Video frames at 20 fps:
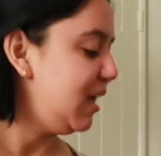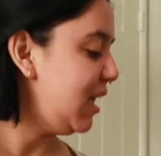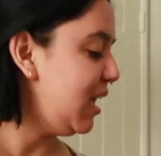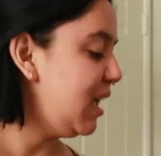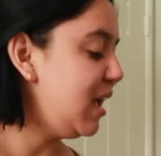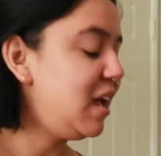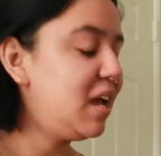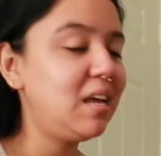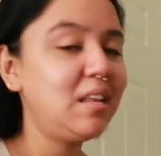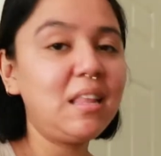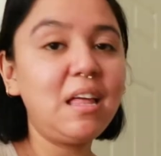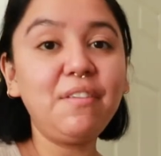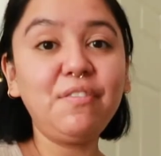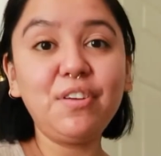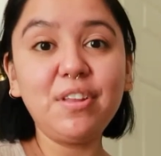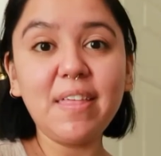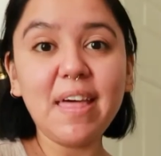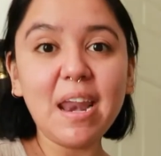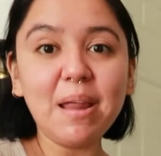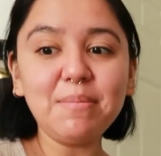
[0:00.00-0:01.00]
And
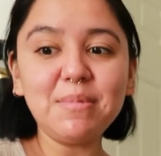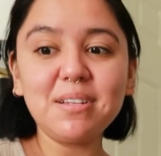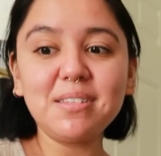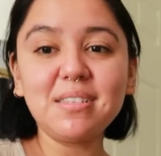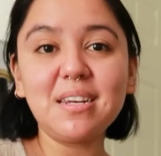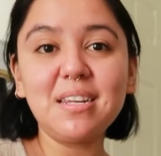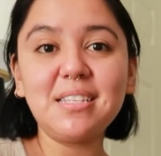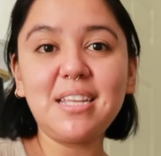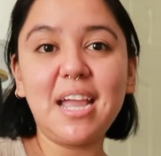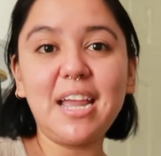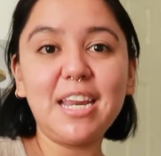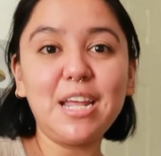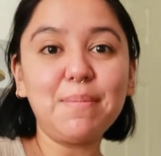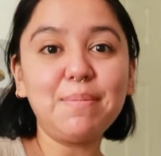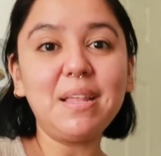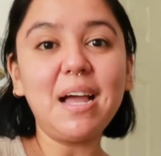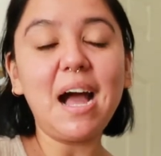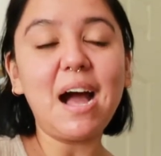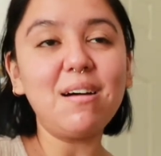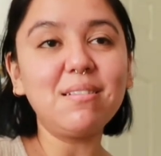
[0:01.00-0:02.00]
after that, I'm just gonna tidy up
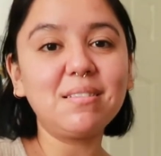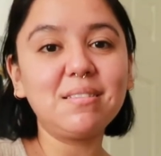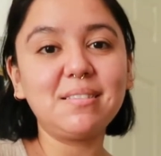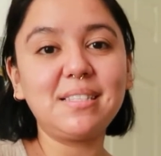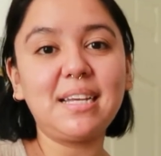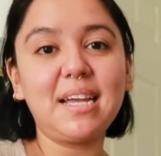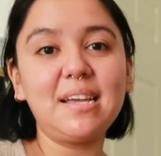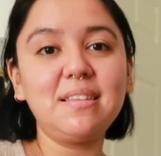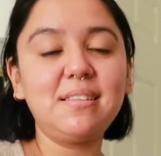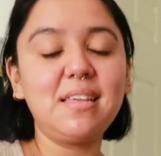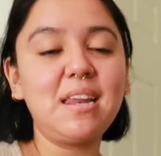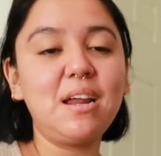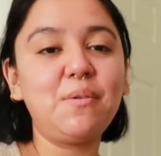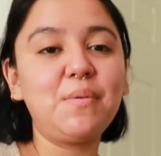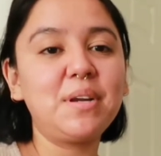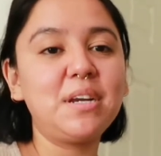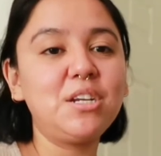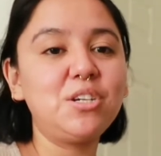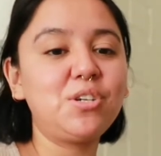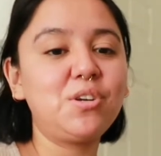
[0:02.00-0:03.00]
the house because like I said, I
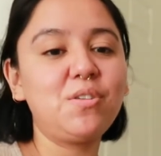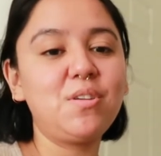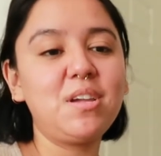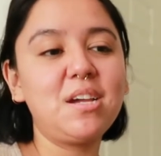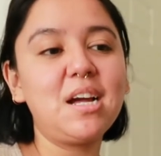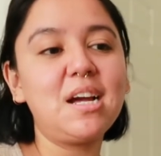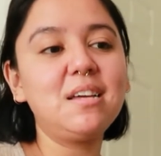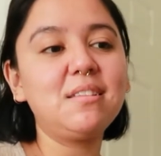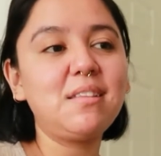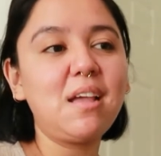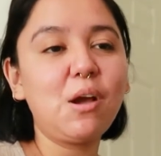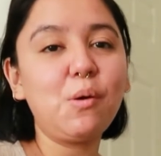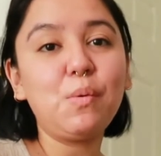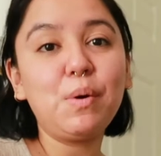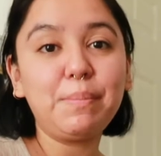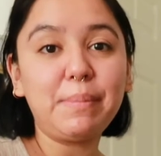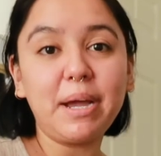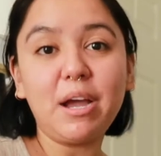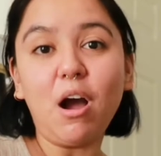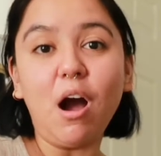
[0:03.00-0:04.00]
wanna show you guys like
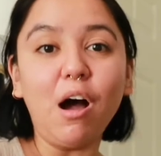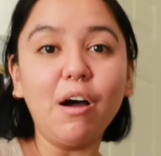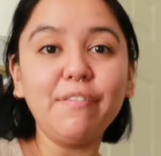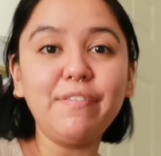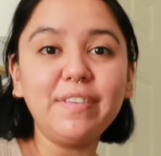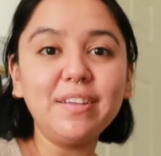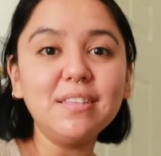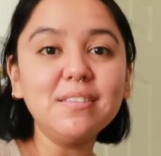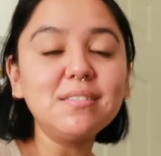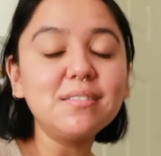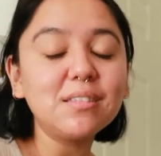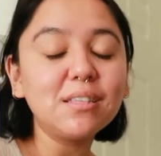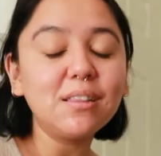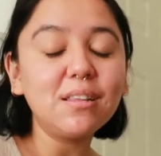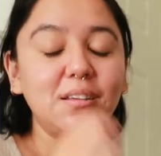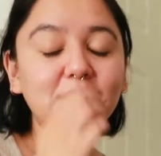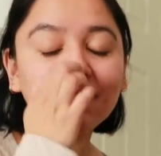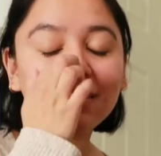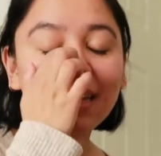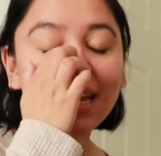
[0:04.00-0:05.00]
what my office
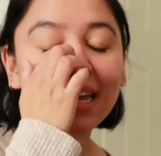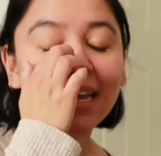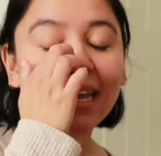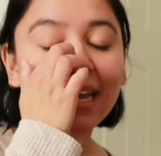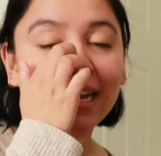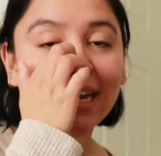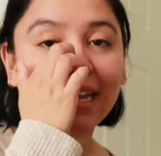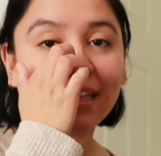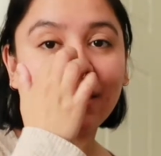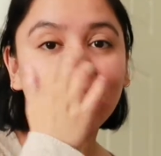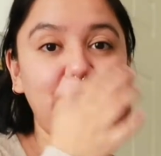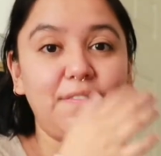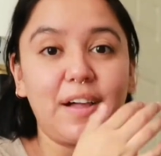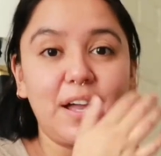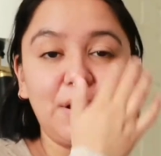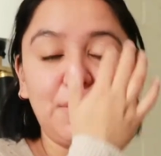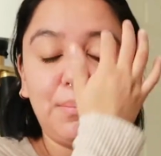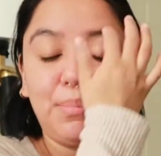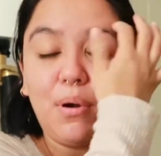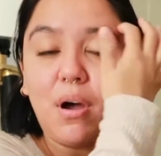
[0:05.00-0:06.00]
looks like and like the
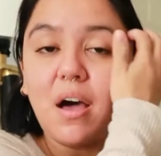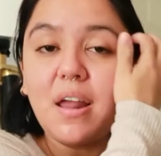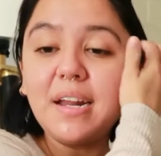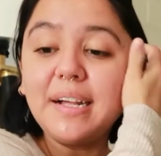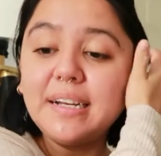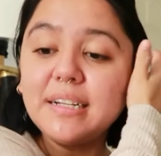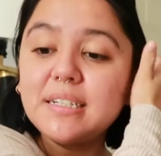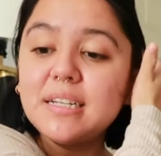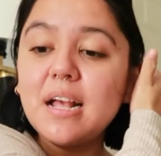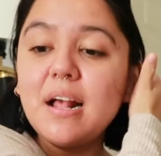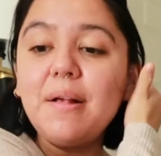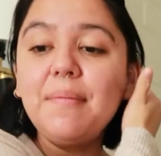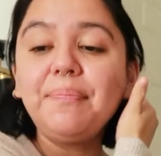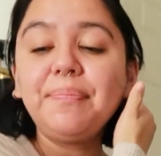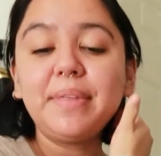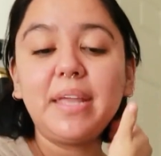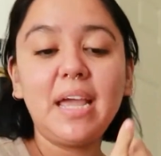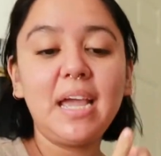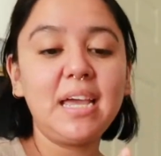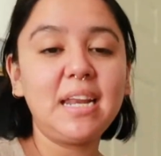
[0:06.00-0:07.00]
final product.
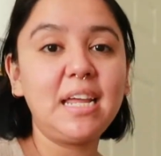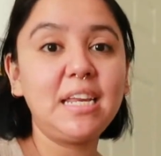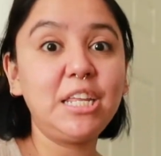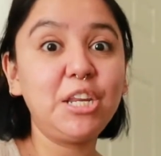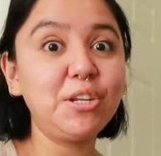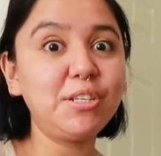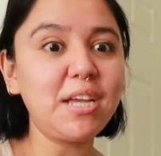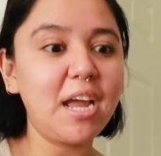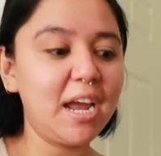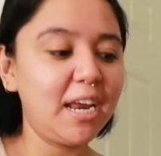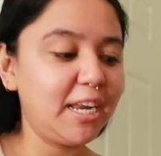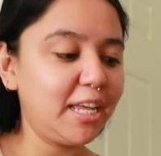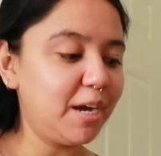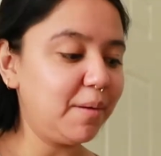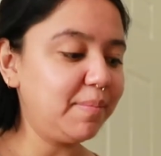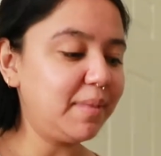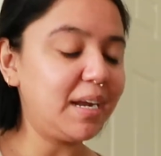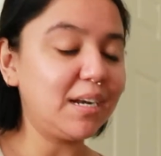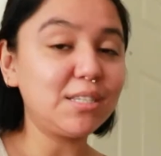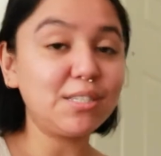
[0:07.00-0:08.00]
And I need to tidy
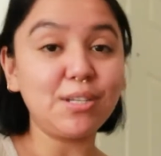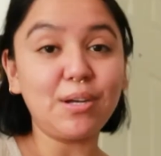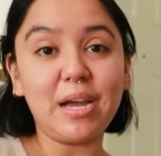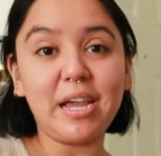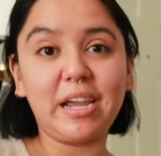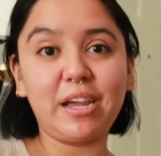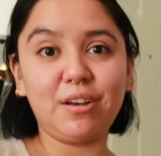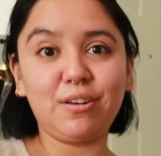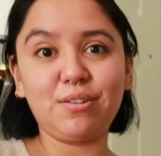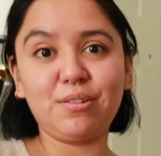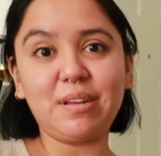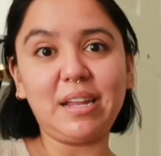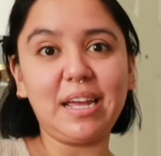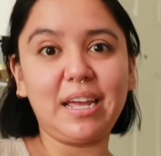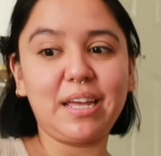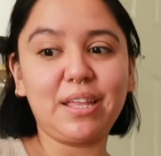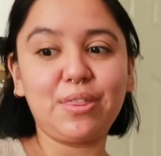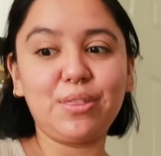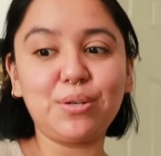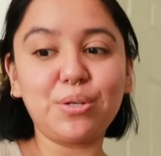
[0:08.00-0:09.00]
up that so I can do
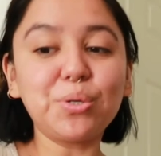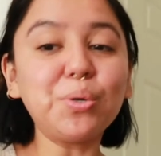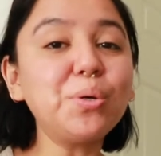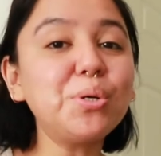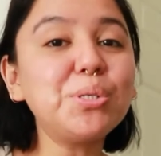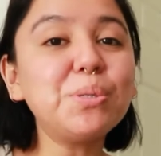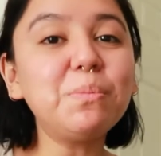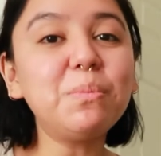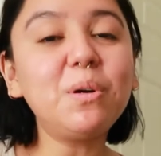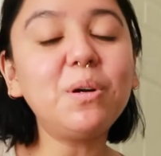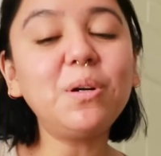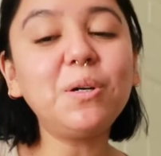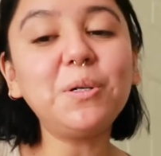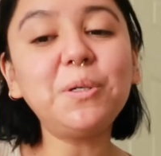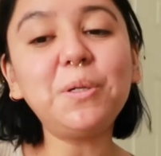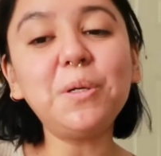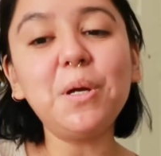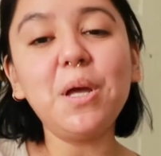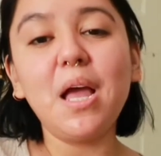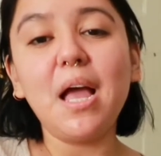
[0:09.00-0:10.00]
like the tour
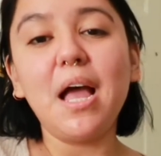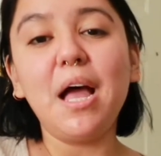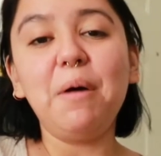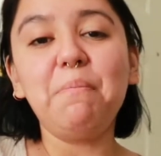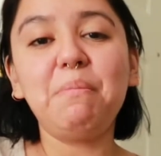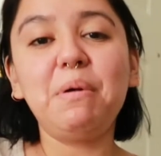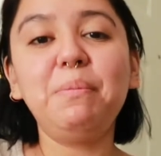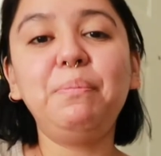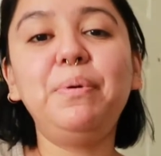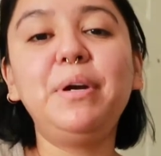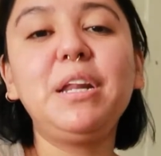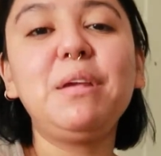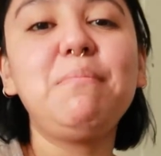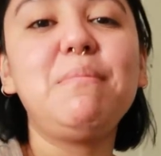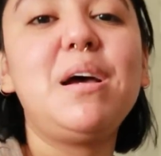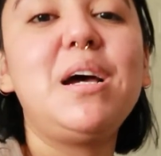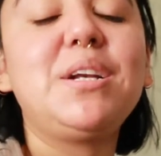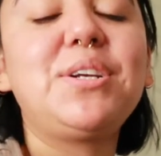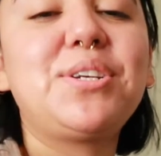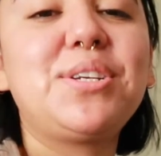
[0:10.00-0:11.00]
tomorrow. But pretty
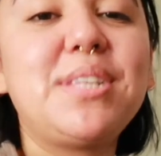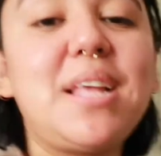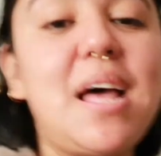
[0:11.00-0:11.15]
much